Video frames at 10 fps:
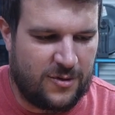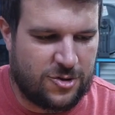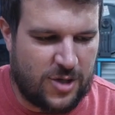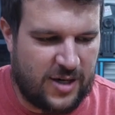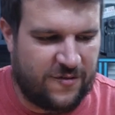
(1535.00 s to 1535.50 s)

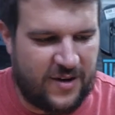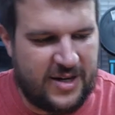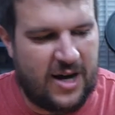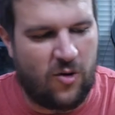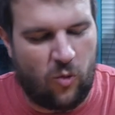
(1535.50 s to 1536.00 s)
trying to find
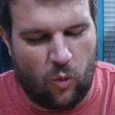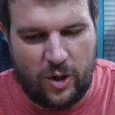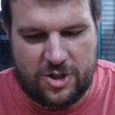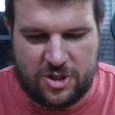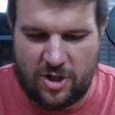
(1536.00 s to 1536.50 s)
out
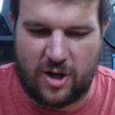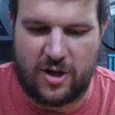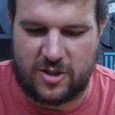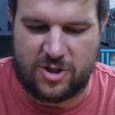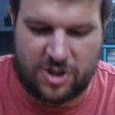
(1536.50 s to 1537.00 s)
which
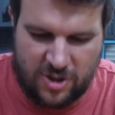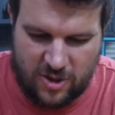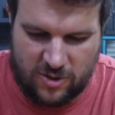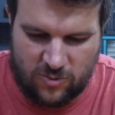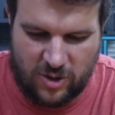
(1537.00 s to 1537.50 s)
darts, you
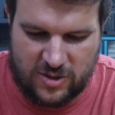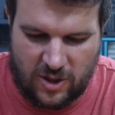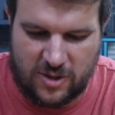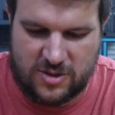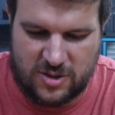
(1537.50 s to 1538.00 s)
know, what
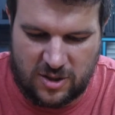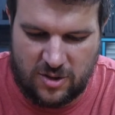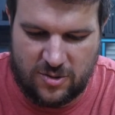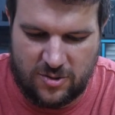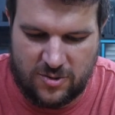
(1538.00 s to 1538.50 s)
darts to
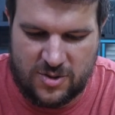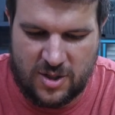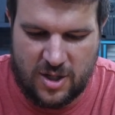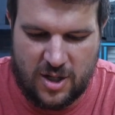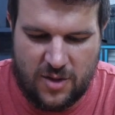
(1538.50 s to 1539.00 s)
use
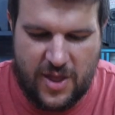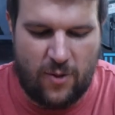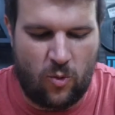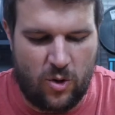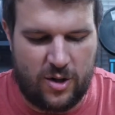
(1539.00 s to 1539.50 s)

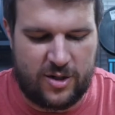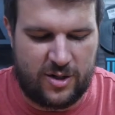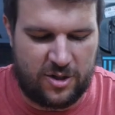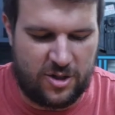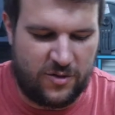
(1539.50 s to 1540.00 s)
that work
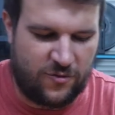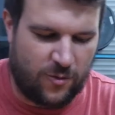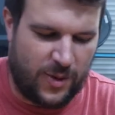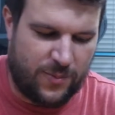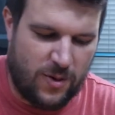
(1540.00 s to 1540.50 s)
good for
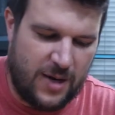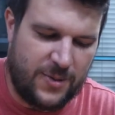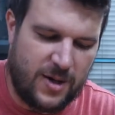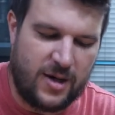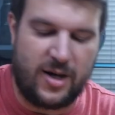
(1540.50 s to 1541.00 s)
my
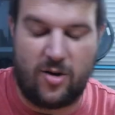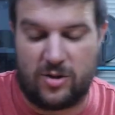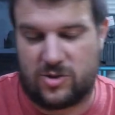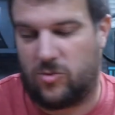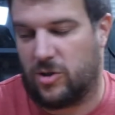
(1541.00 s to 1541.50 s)
primary and
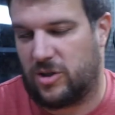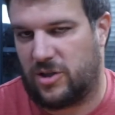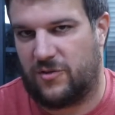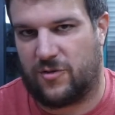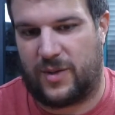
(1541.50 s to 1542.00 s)
also work
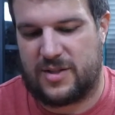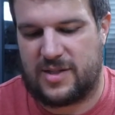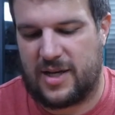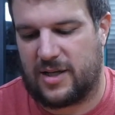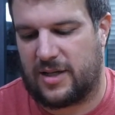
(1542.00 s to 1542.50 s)
good for my
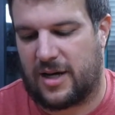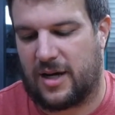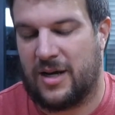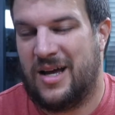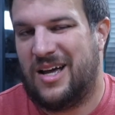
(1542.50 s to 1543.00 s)

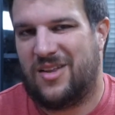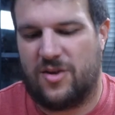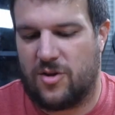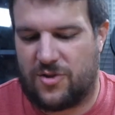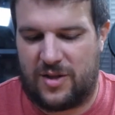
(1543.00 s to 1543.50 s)
secondary.
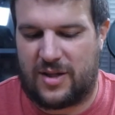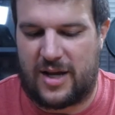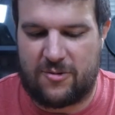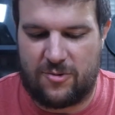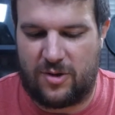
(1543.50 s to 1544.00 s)
The other thing that
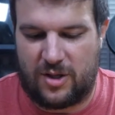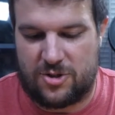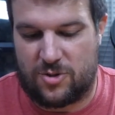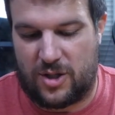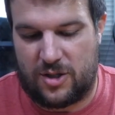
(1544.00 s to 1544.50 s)
I really
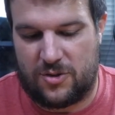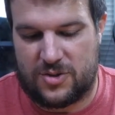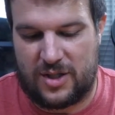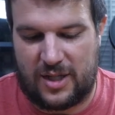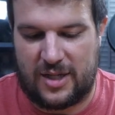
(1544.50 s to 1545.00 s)
enjoy
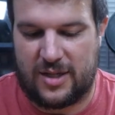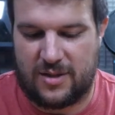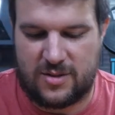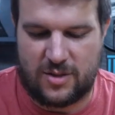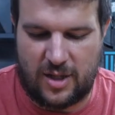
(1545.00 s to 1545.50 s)
using
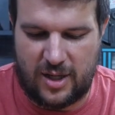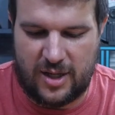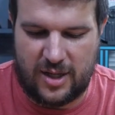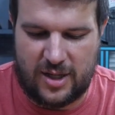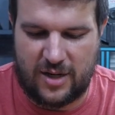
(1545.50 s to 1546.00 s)
is
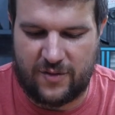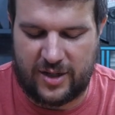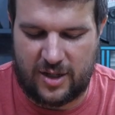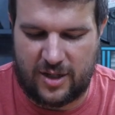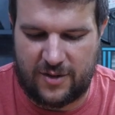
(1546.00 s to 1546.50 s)
a kind of
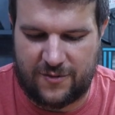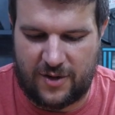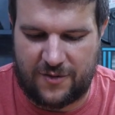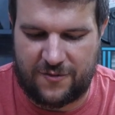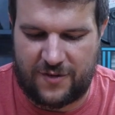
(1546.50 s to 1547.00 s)
like a
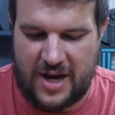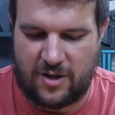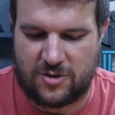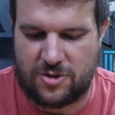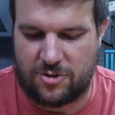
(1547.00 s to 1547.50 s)

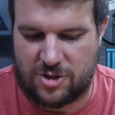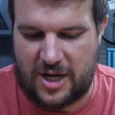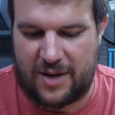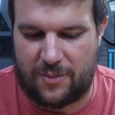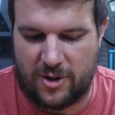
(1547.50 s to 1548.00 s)
final 2
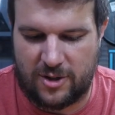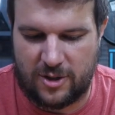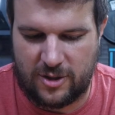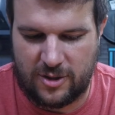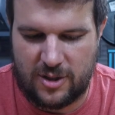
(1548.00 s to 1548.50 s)
shot
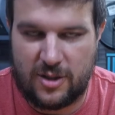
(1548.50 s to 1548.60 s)
marker